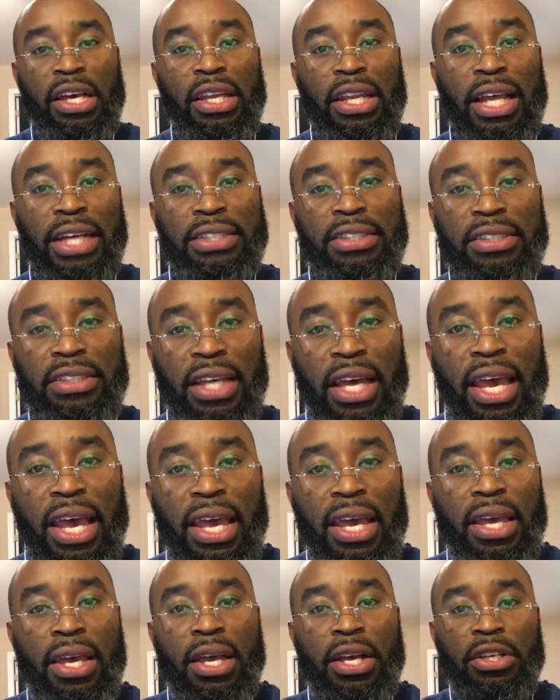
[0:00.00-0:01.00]
let's
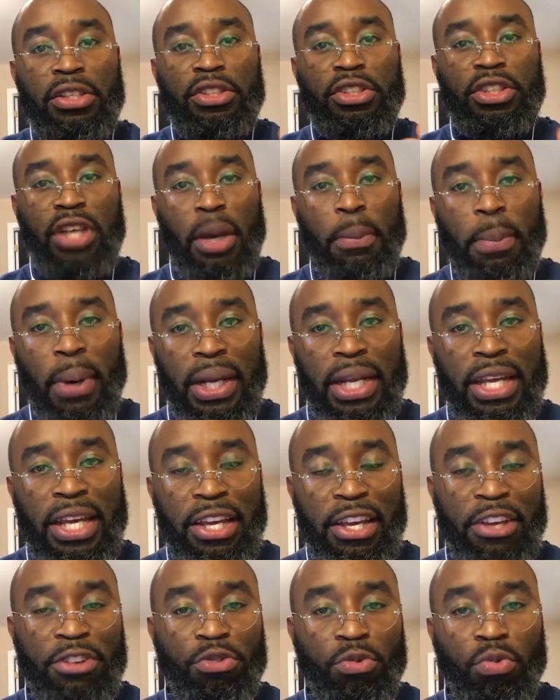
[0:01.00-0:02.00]
say
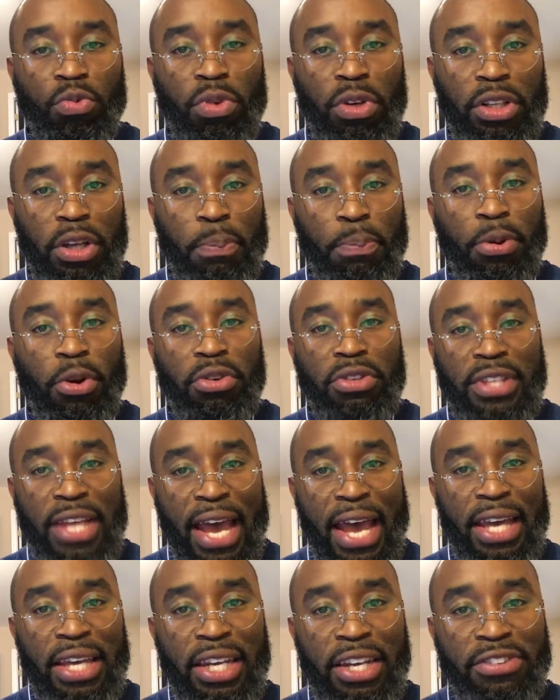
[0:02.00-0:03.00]
the
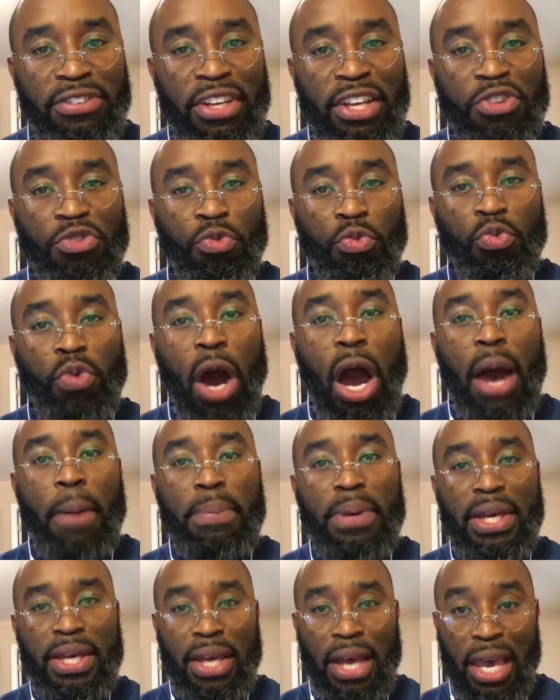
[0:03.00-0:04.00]
protagonist is
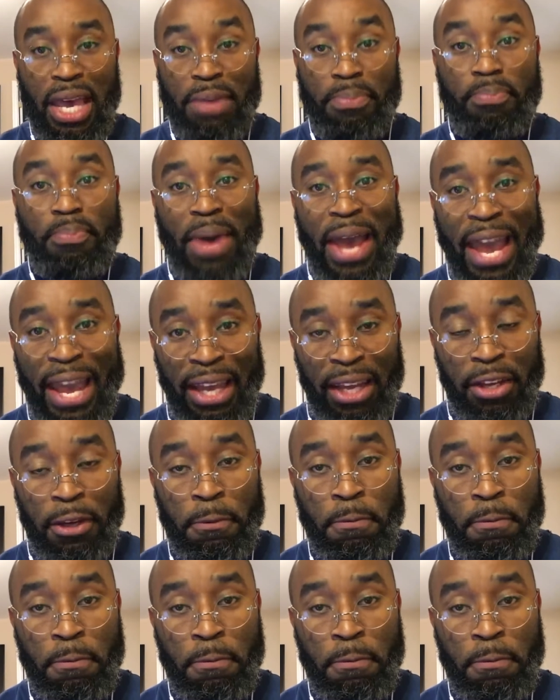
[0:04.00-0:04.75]
robbing a bank.